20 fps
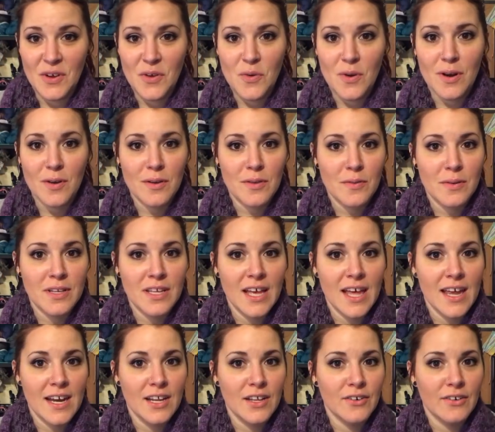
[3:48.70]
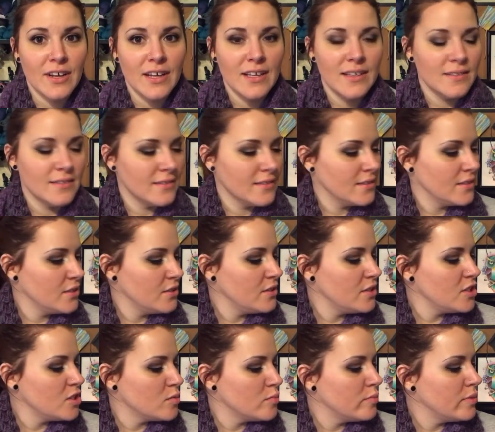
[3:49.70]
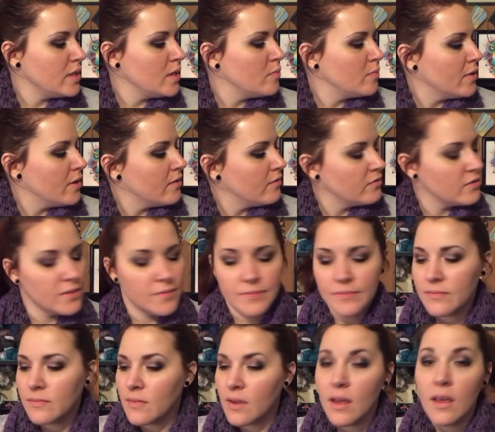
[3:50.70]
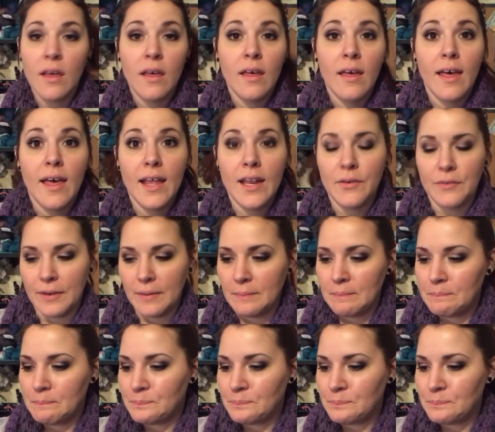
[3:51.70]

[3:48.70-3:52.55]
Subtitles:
Work with what you gotta do, right? You need your beak buffed. Anyway.